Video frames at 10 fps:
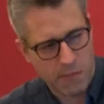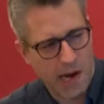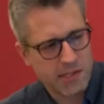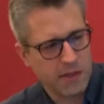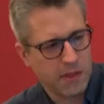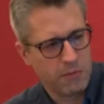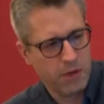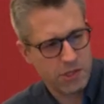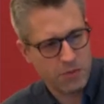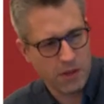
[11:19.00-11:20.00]
Passing the
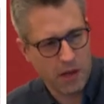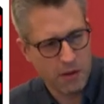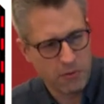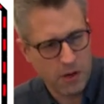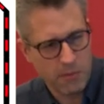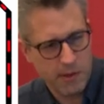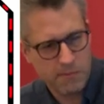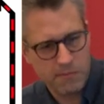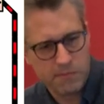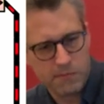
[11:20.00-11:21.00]
bridge without
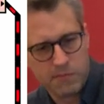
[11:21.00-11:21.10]
problem.